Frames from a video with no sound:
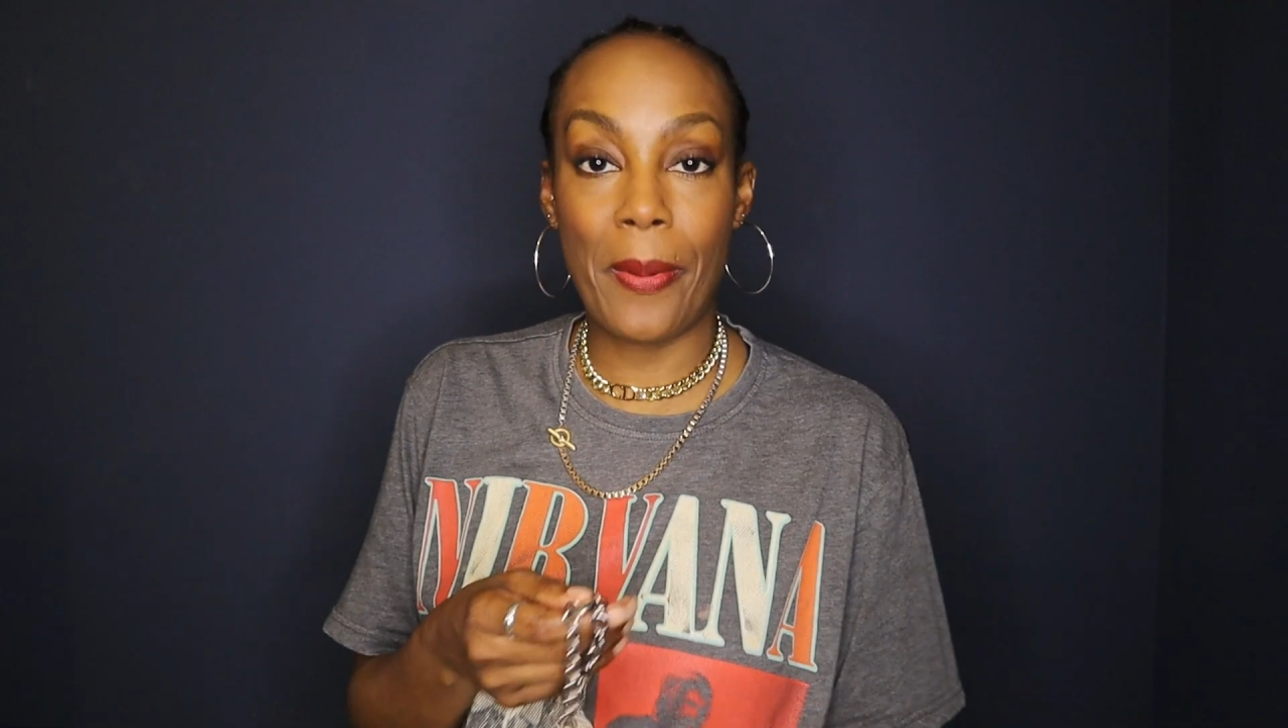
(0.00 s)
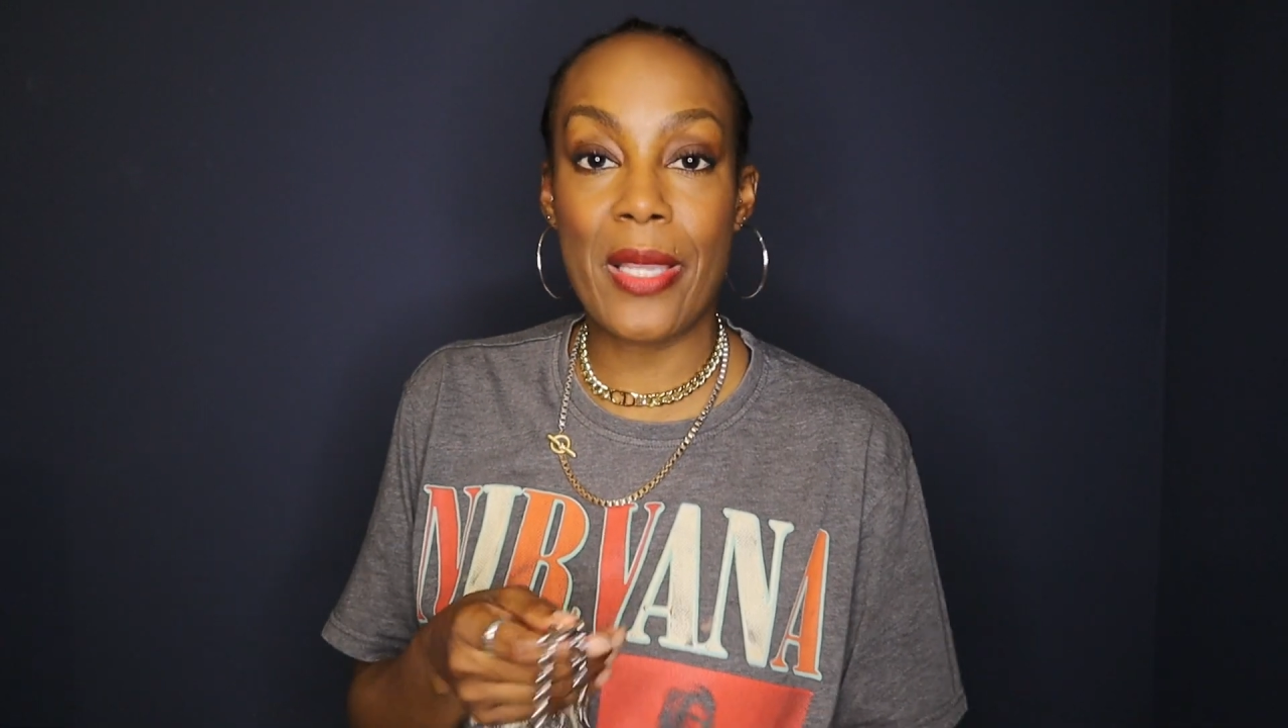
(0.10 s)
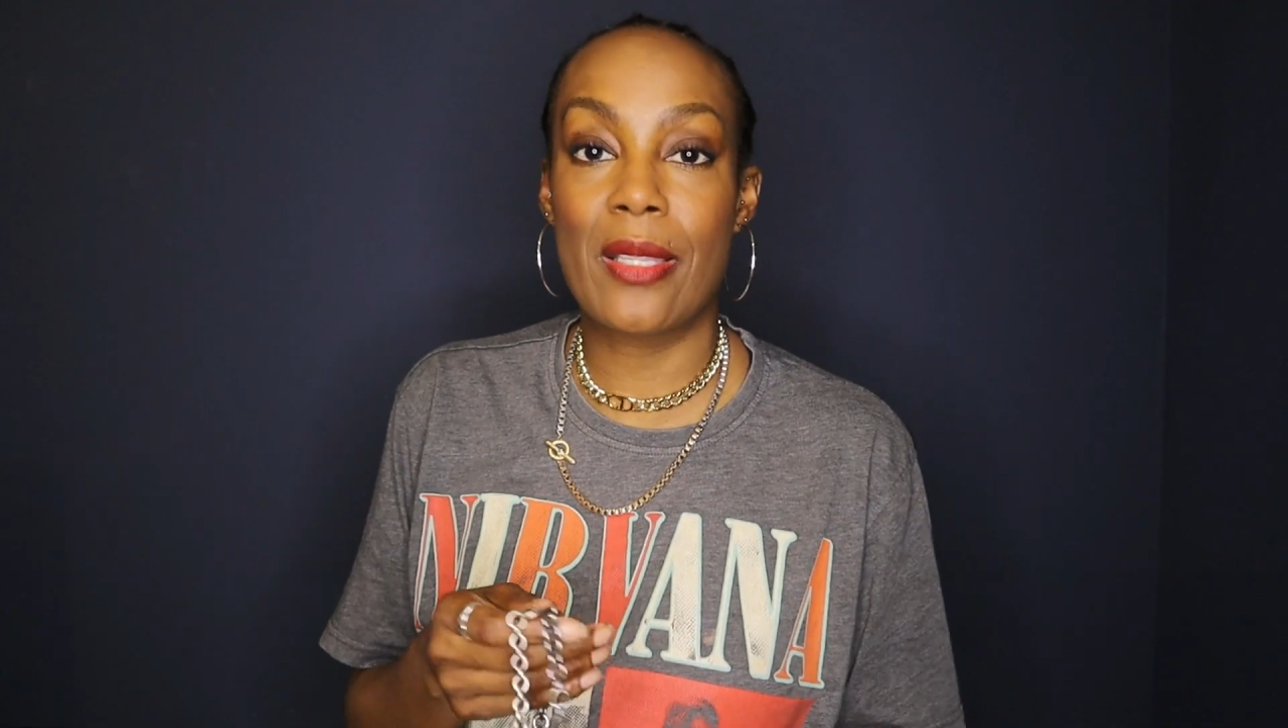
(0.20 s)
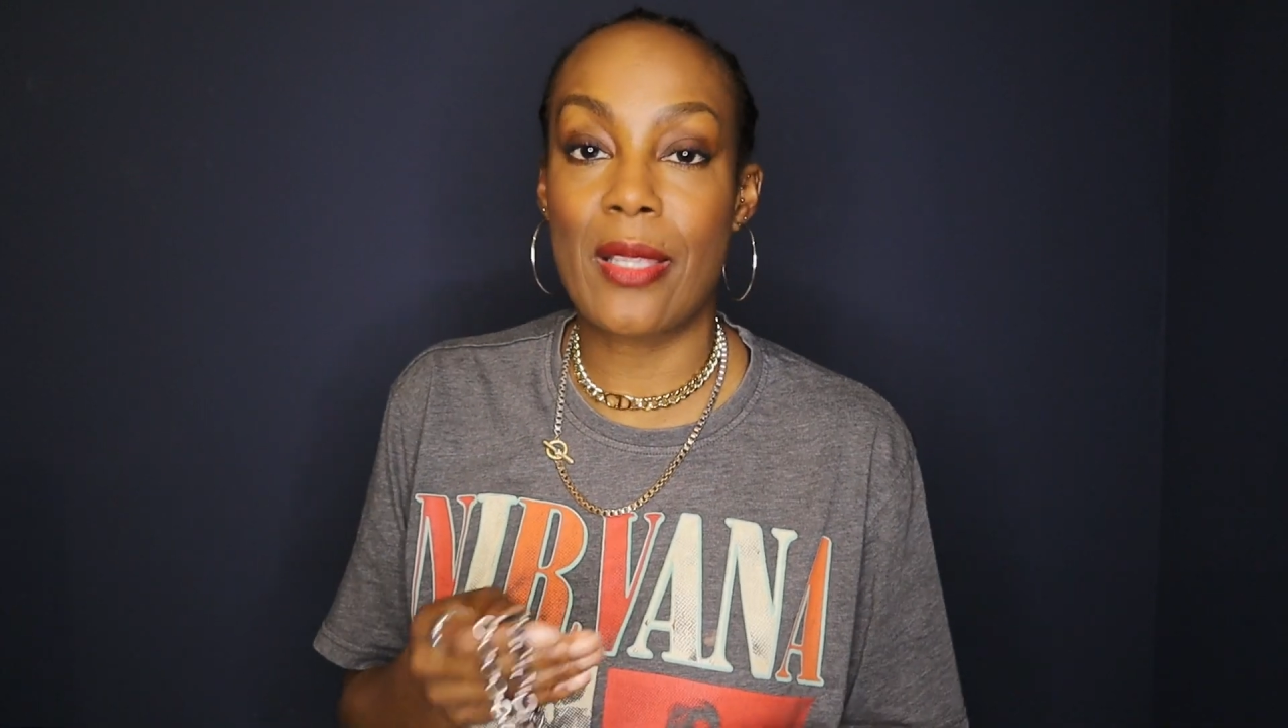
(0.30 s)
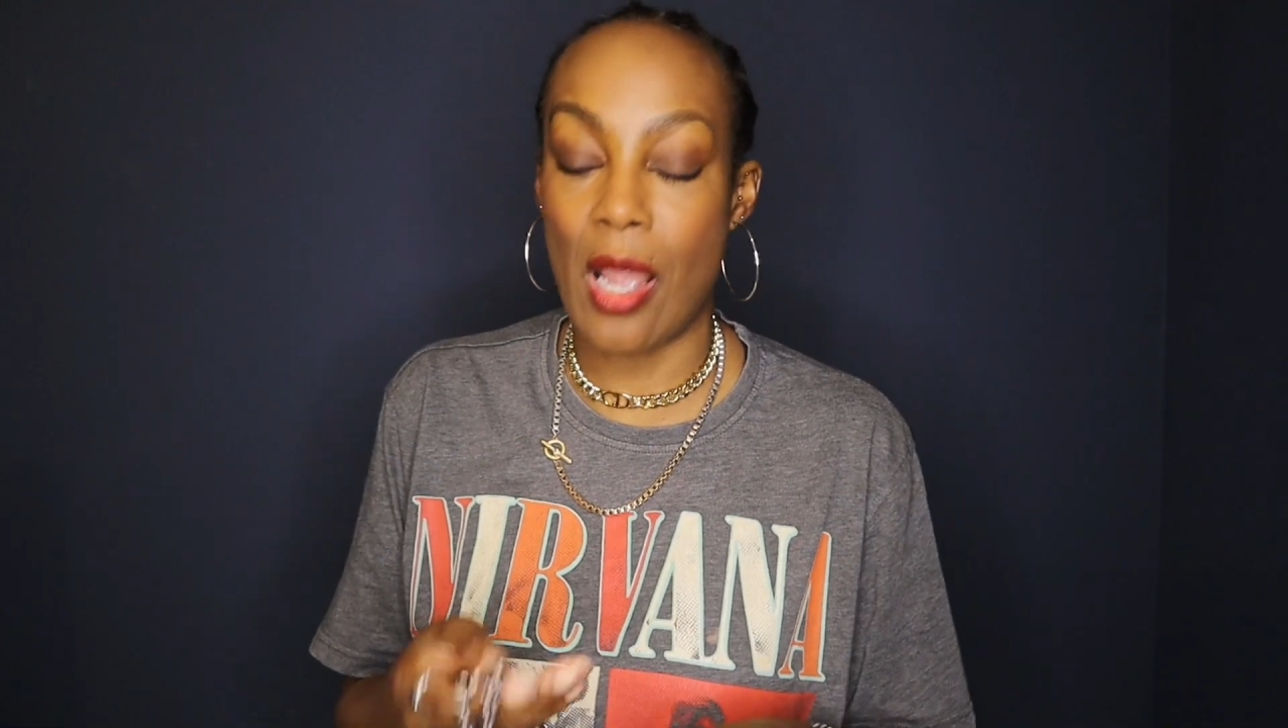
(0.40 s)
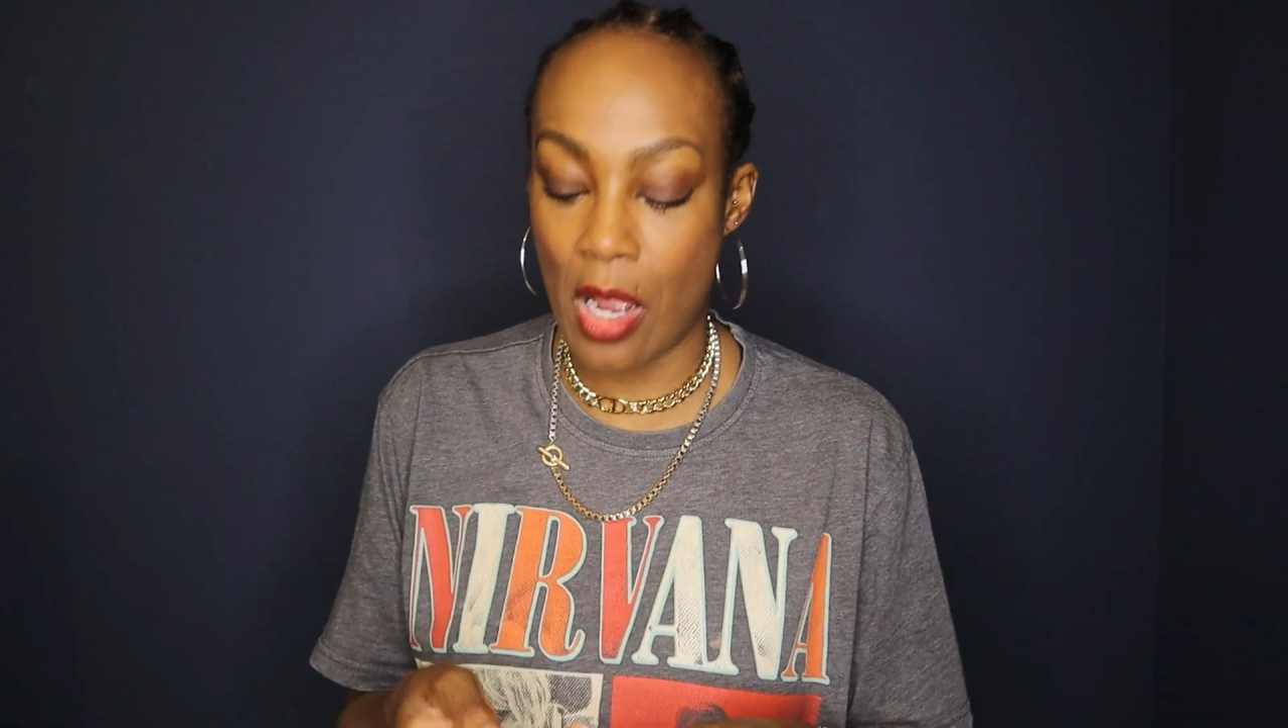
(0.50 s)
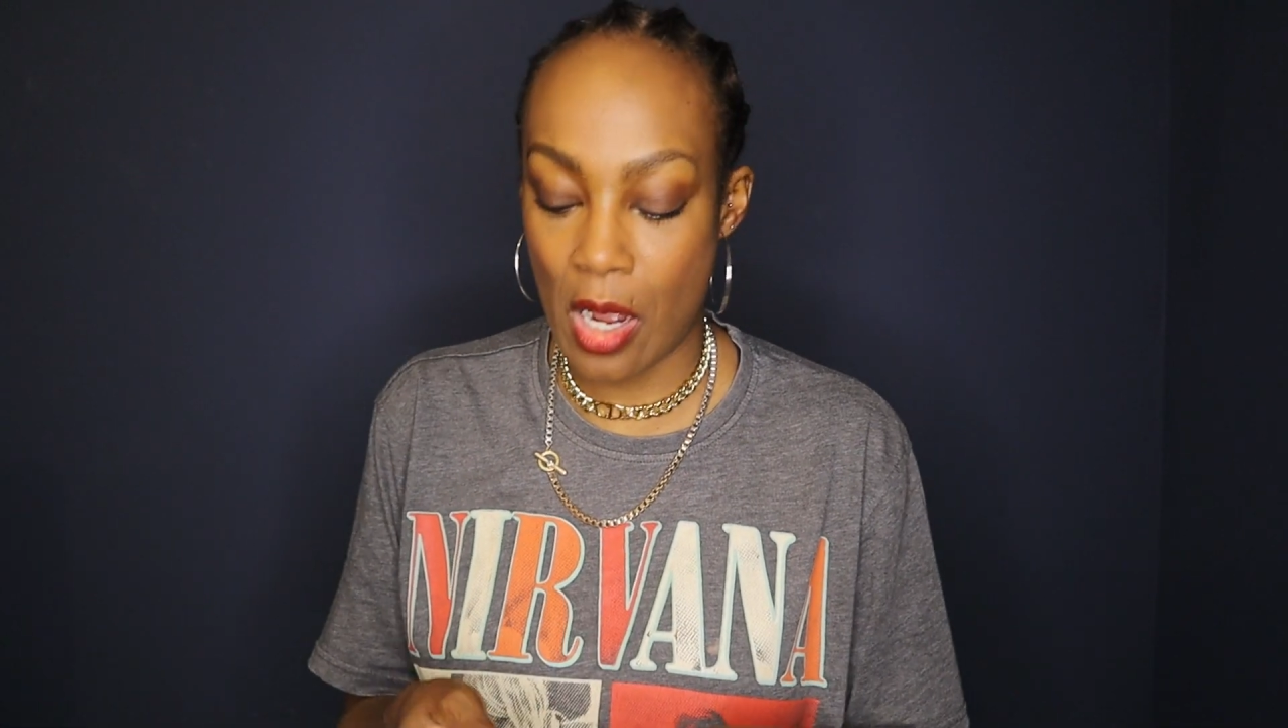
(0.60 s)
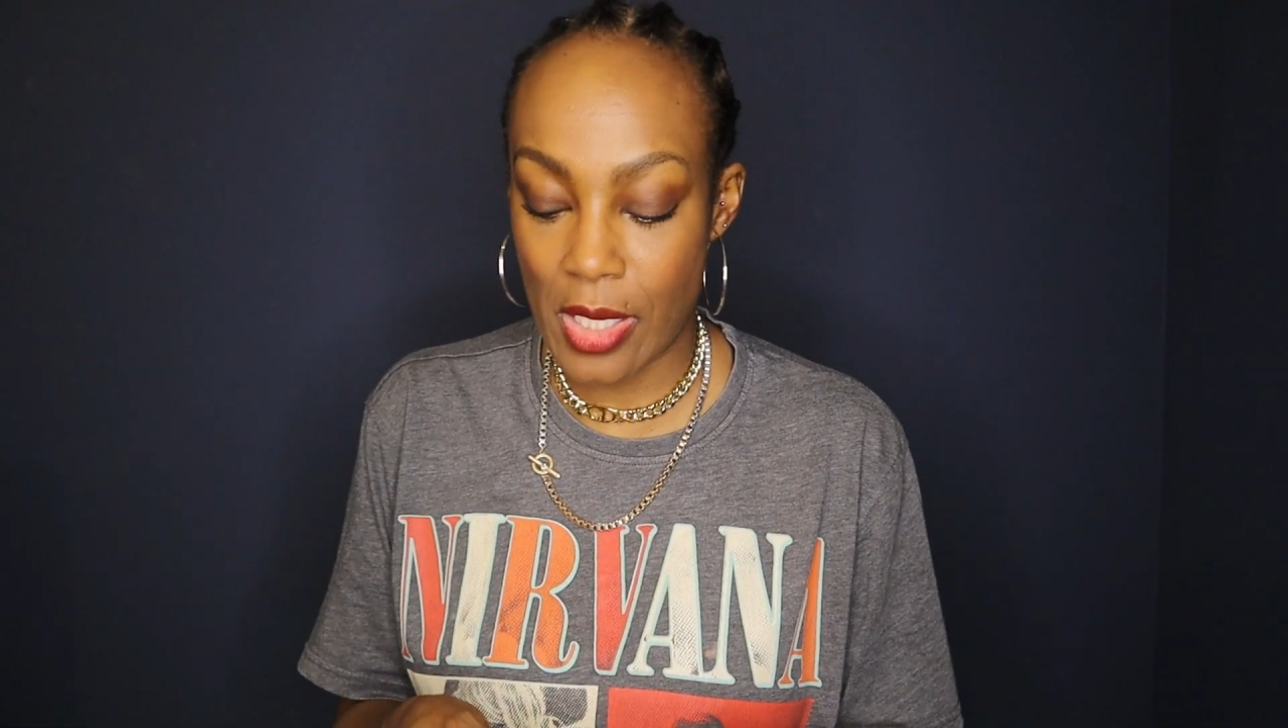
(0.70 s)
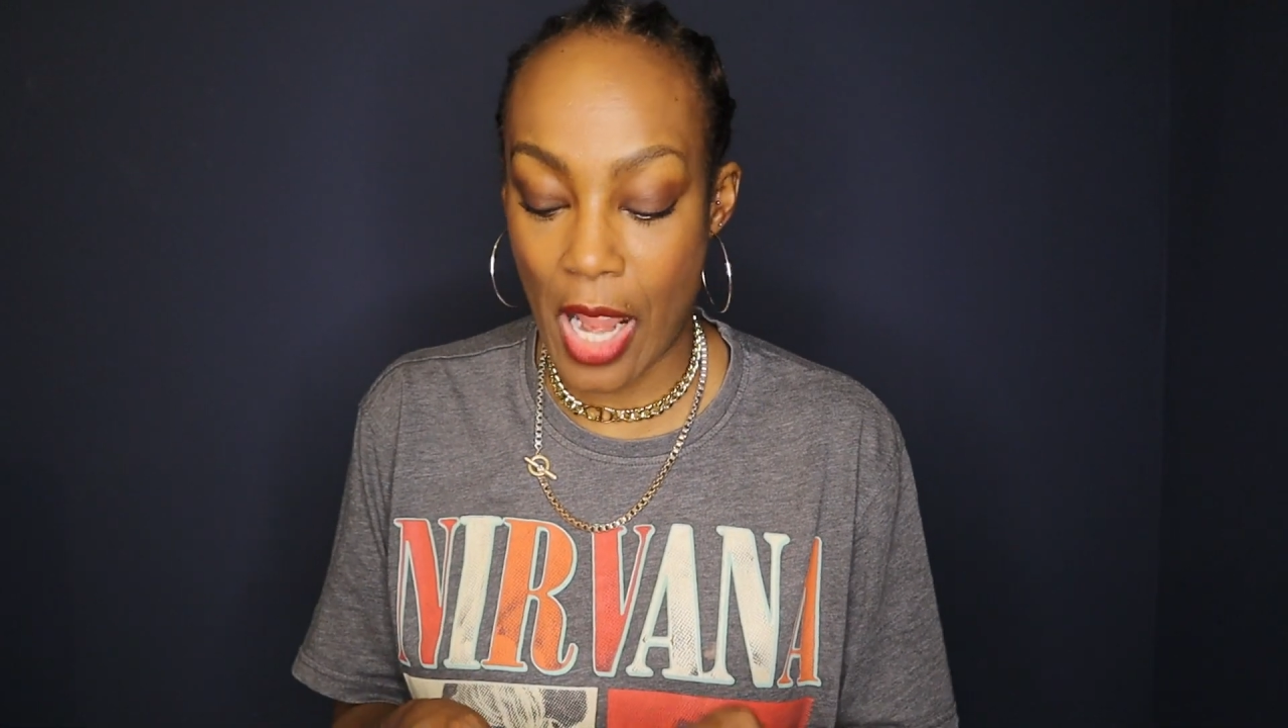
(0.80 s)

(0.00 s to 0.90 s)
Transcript: pieces are